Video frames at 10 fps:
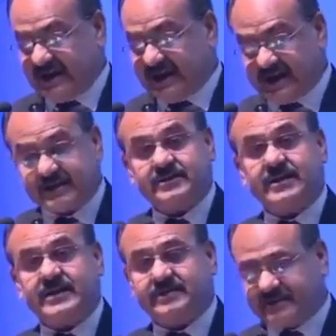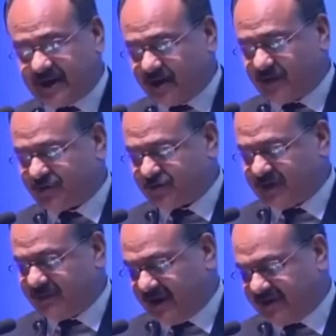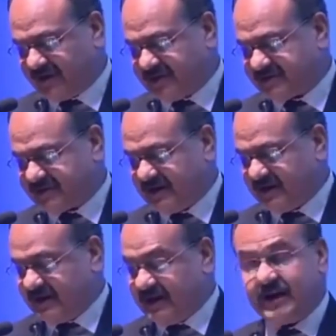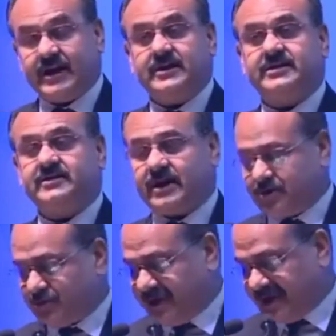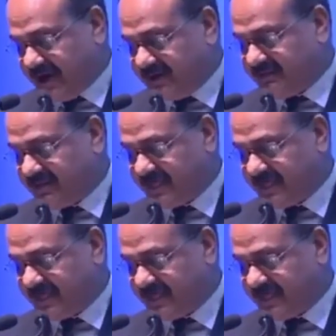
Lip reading: his share of social benefits, anything that you may name.